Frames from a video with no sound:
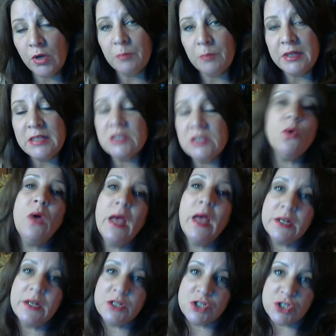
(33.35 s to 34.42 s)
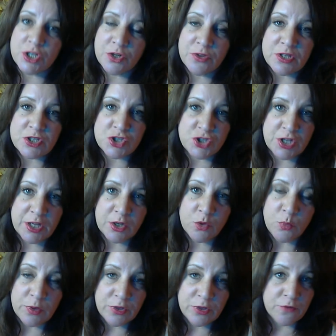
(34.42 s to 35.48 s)
and please go ahead and share this channel
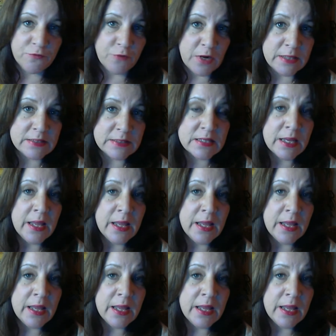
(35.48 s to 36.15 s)
with your friends